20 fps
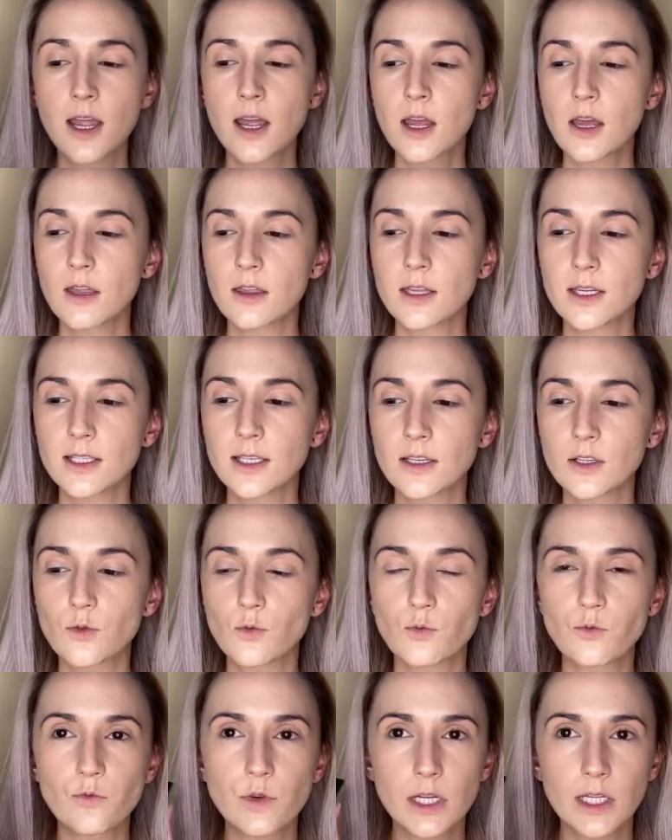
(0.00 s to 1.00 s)
This is
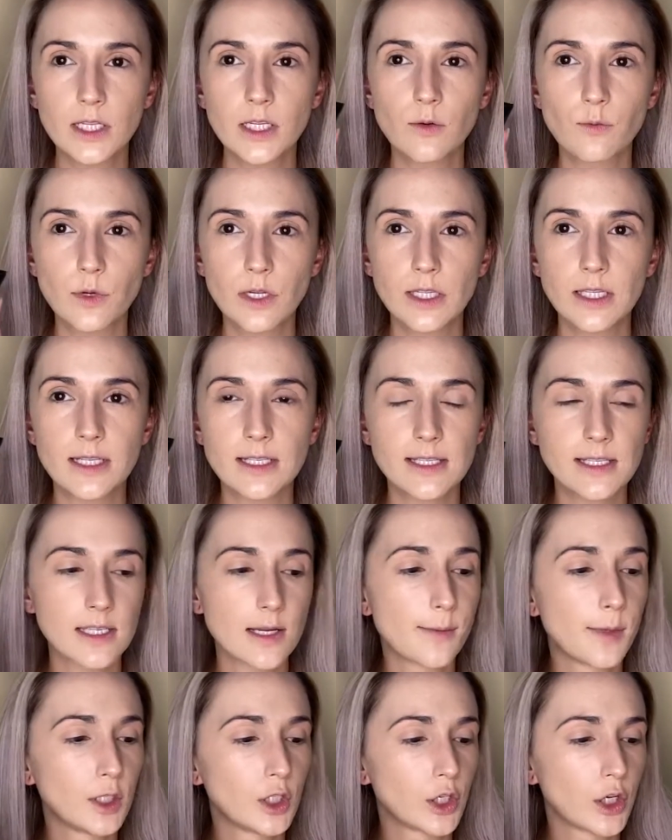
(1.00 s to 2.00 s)
really, really
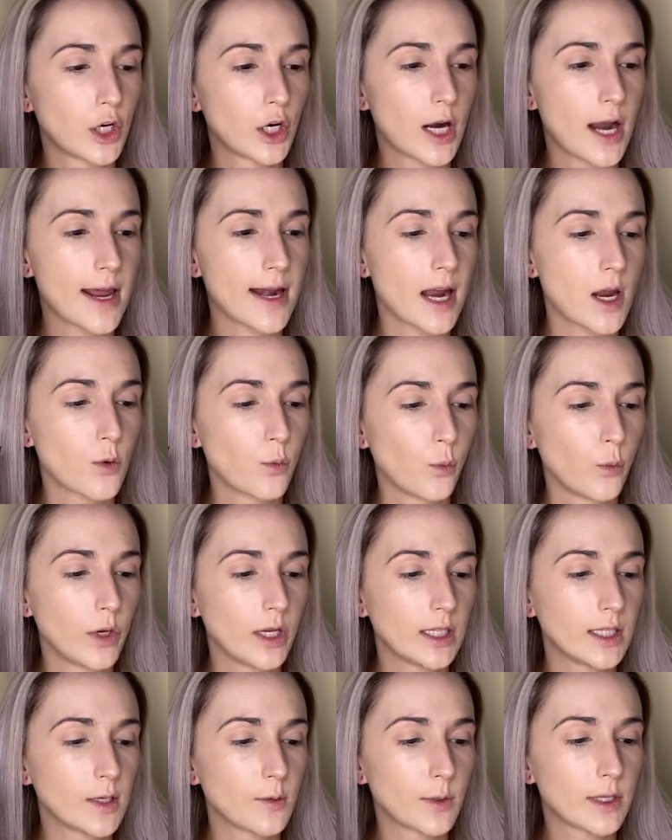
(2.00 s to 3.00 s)
similar and I
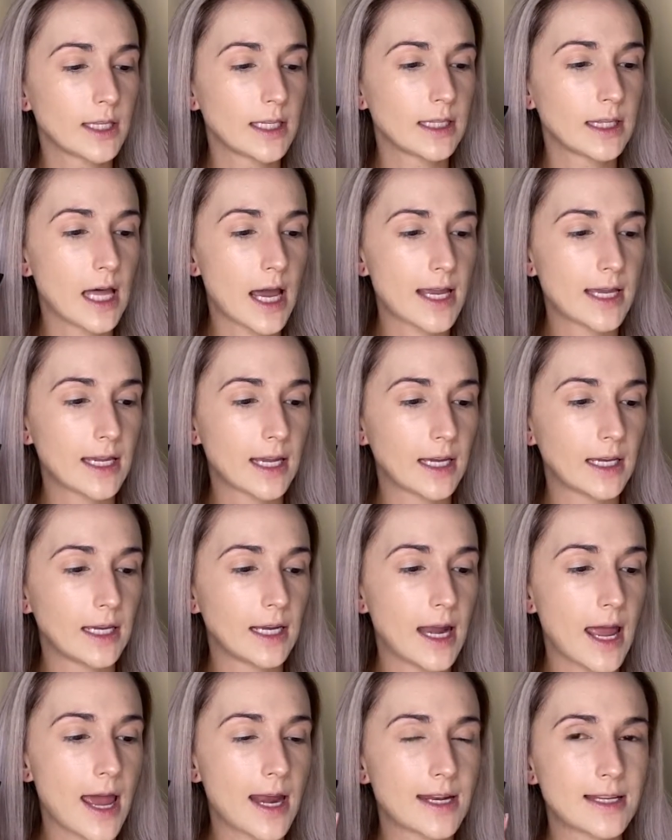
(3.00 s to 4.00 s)
really, really like
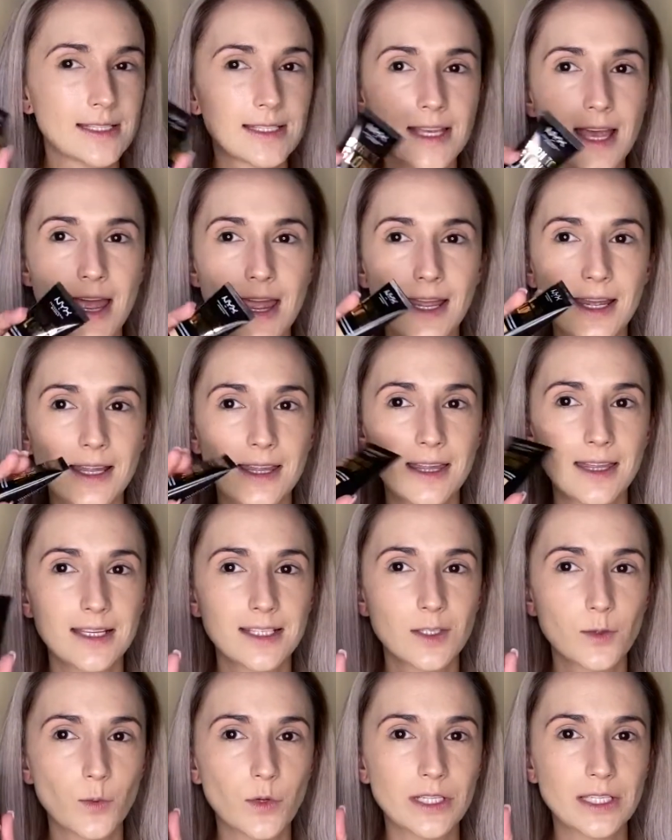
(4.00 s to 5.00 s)
it. And it's like,
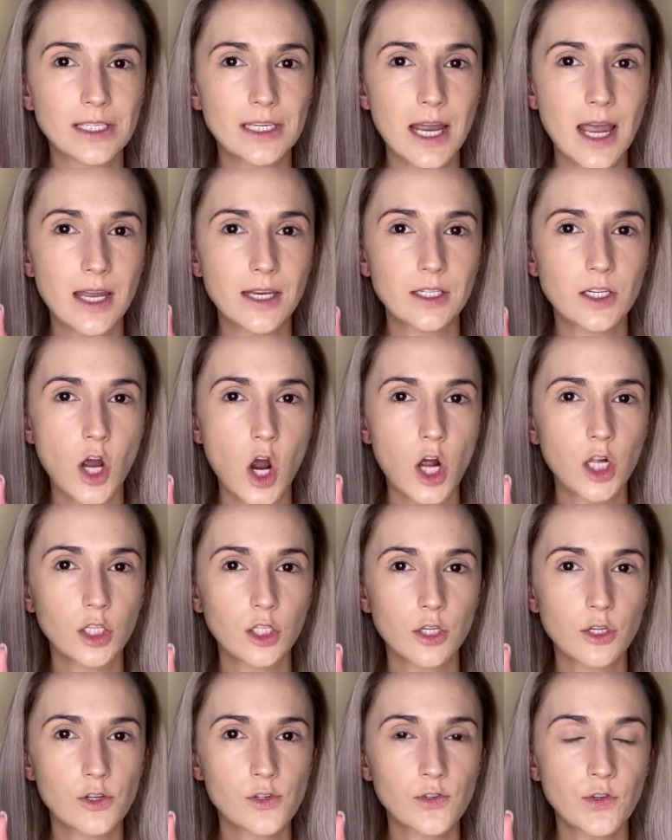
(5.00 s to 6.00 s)
this was
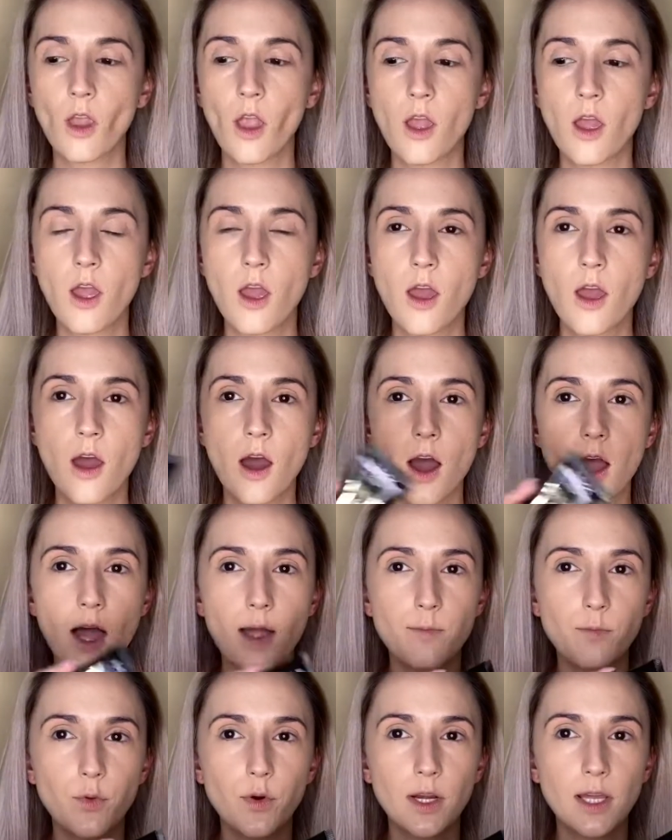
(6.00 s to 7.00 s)
$10.
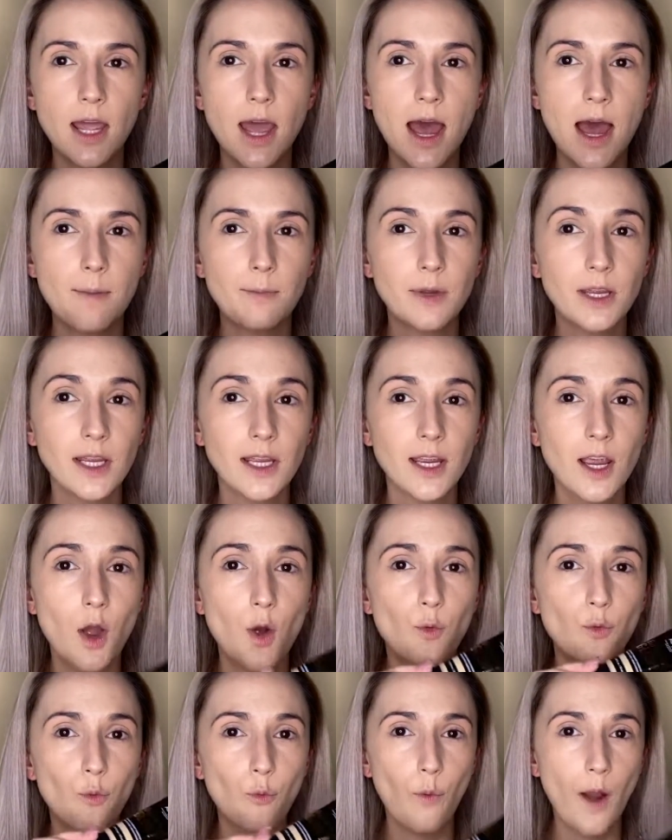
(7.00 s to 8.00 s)
I'm pretty happy
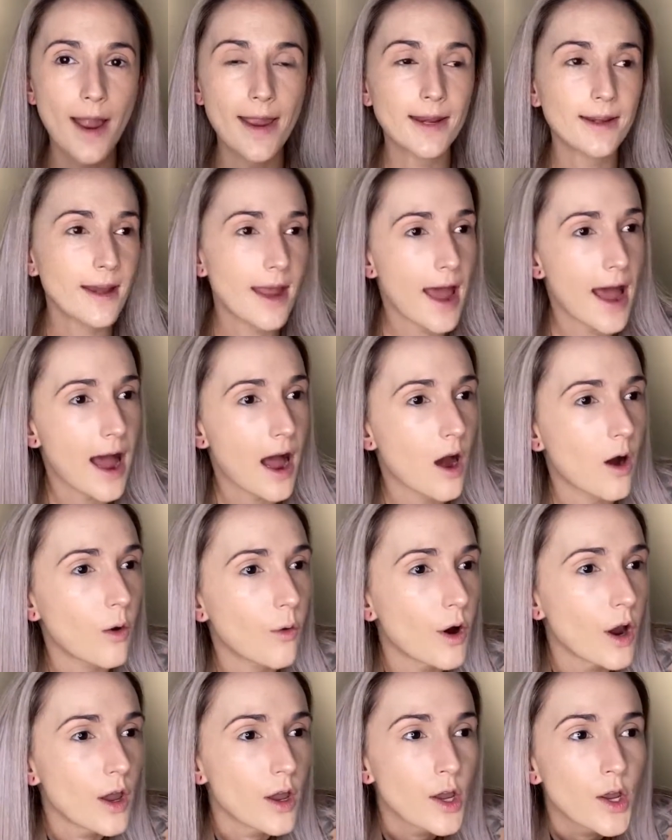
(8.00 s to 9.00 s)
right
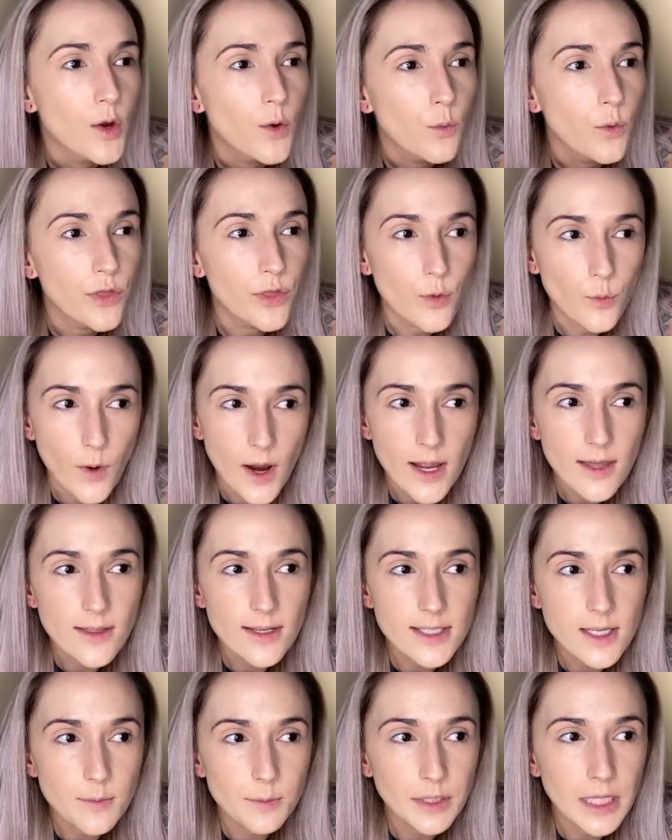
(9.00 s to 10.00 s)
now with the way
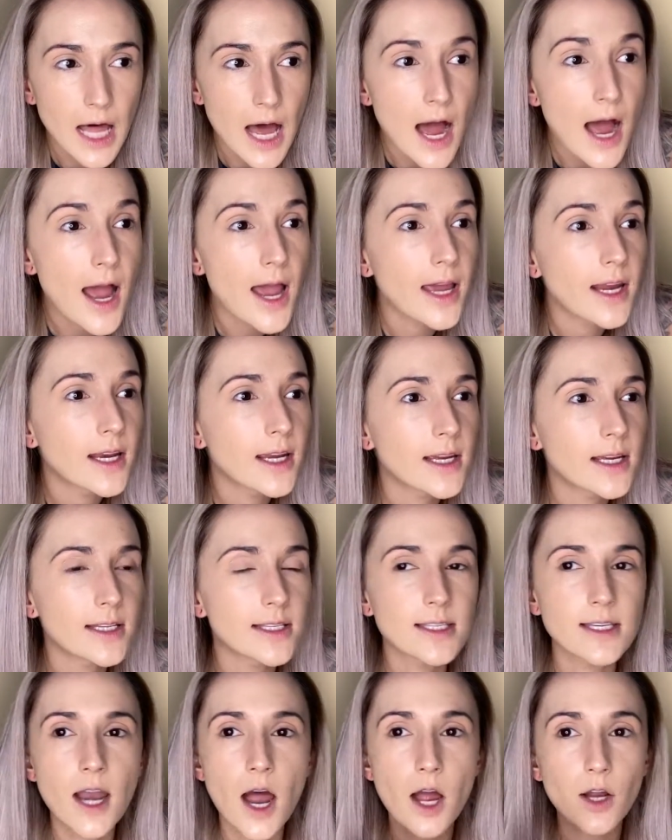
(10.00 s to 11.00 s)
this applied.
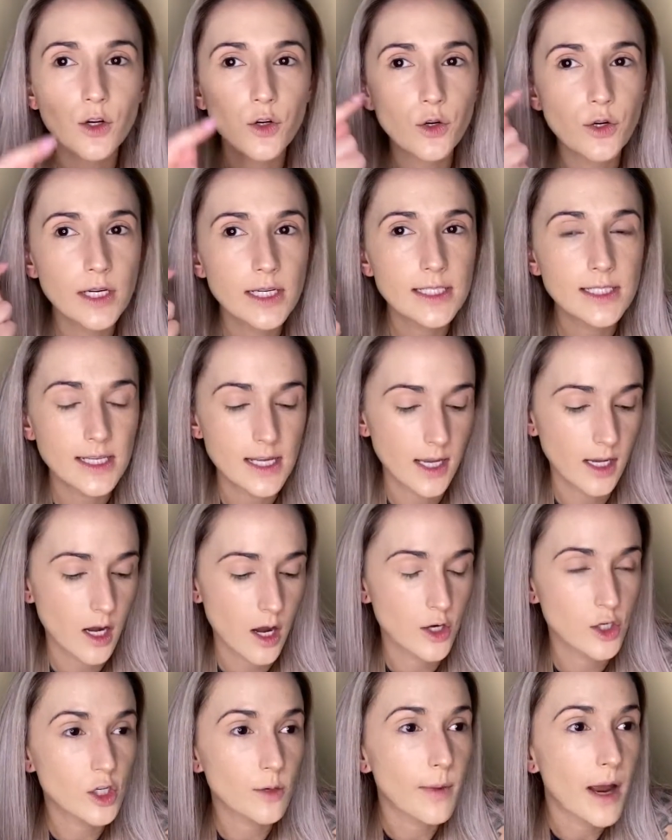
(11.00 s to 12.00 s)
It's not creasing
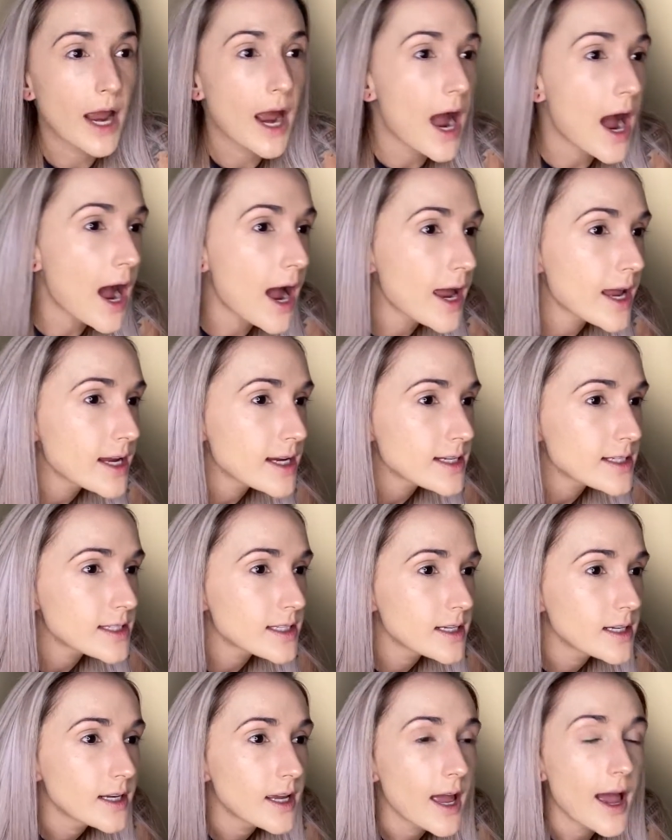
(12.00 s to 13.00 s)
under my eyes
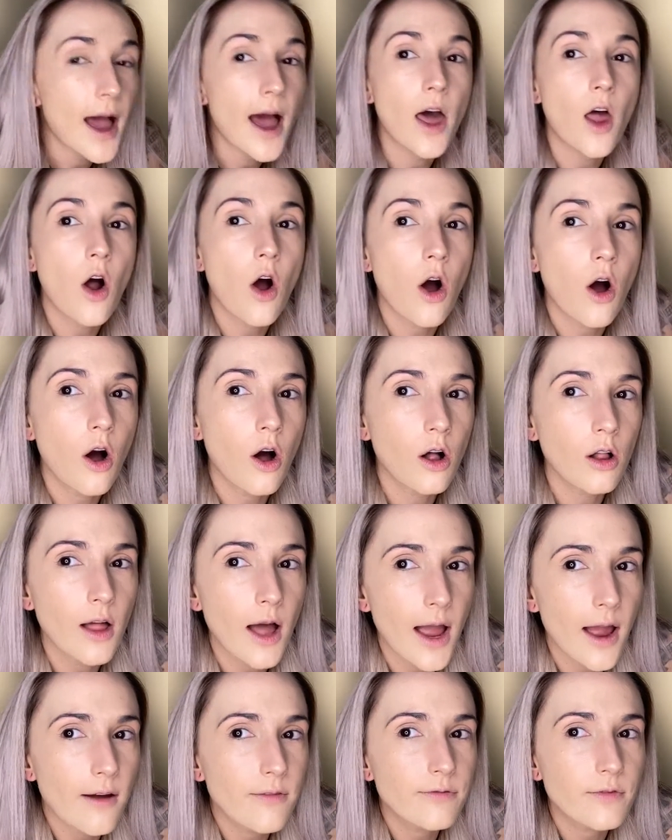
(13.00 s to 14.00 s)
at all.
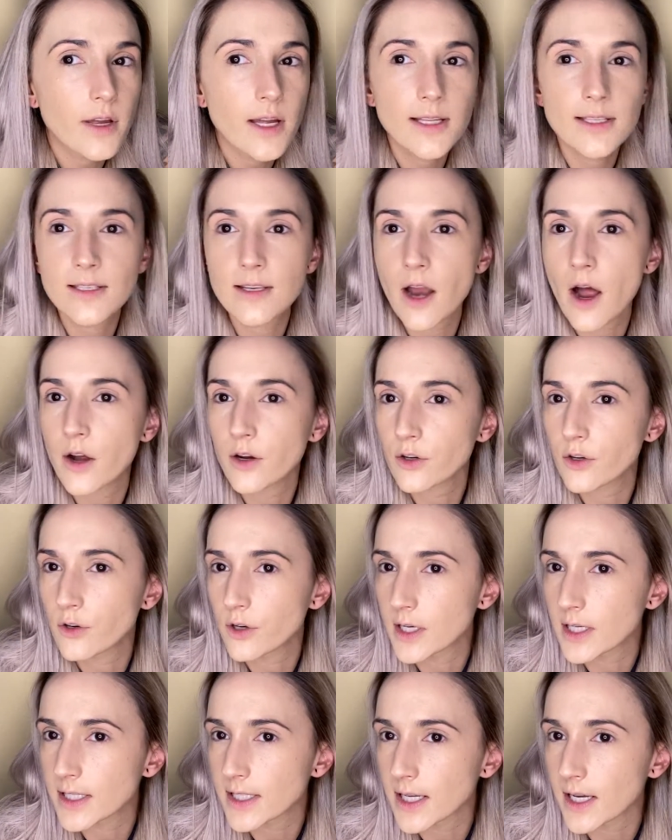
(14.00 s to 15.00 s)
It's not
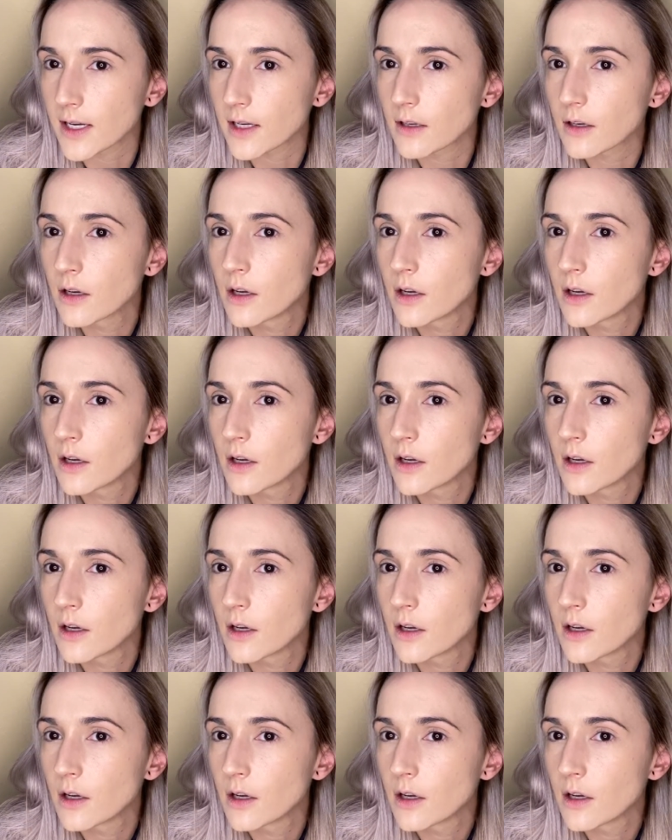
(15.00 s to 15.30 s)
creasing.